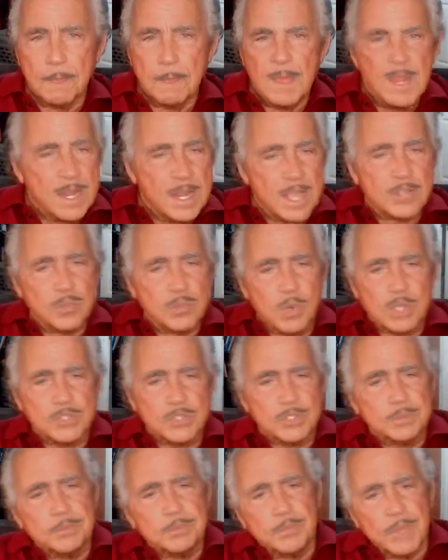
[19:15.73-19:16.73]
Next
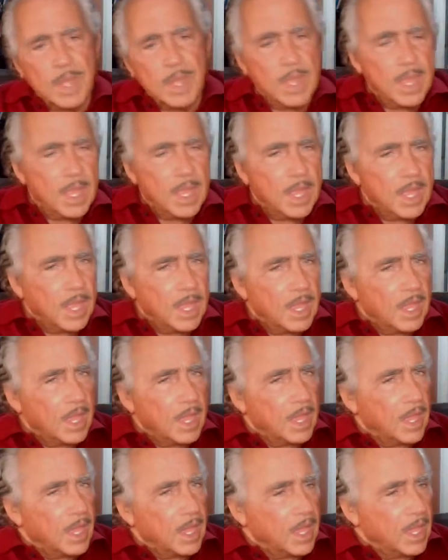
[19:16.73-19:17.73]
question.
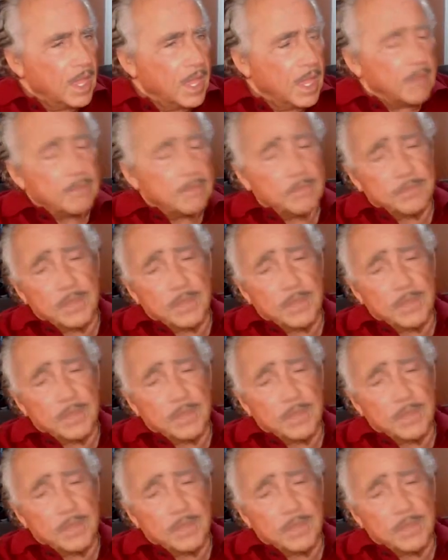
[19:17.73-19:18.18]
If